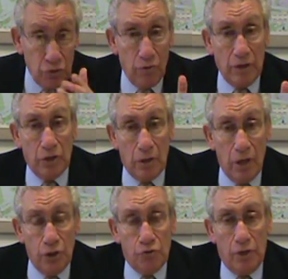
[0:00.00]
throughout the
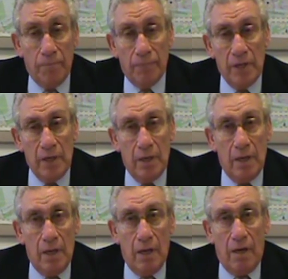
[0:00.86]
country,
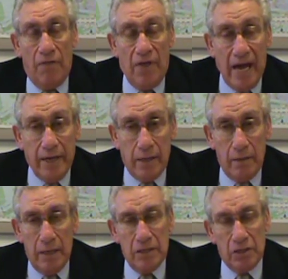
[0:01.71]
that
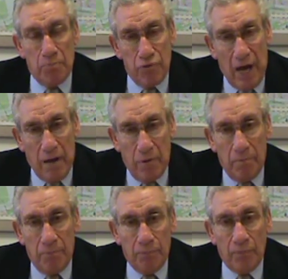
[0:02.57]
is a problem